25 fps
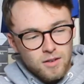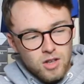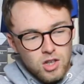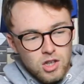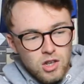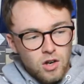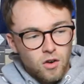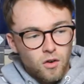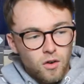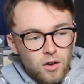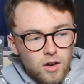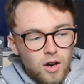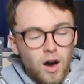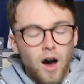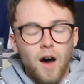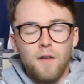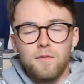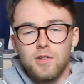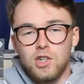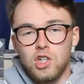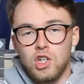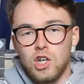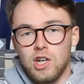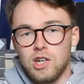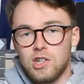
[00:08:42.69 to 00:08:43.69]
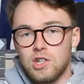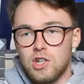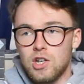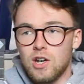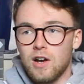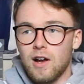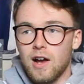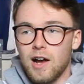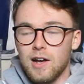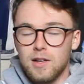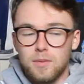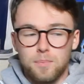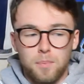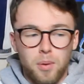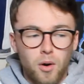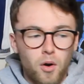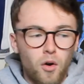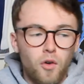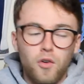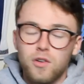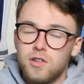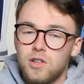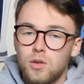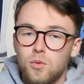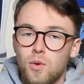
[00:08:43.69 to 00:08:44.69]
you know, Kovacic, as
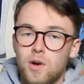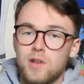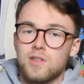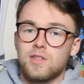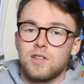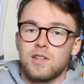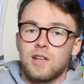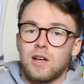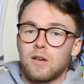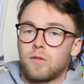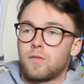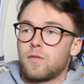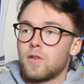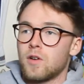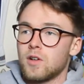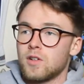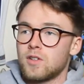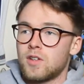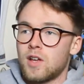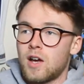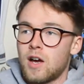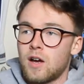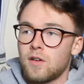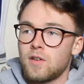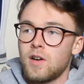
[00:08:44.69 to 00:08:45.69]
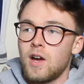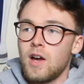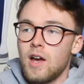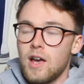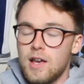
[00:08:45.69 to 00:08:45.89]
poor as he was in that first half,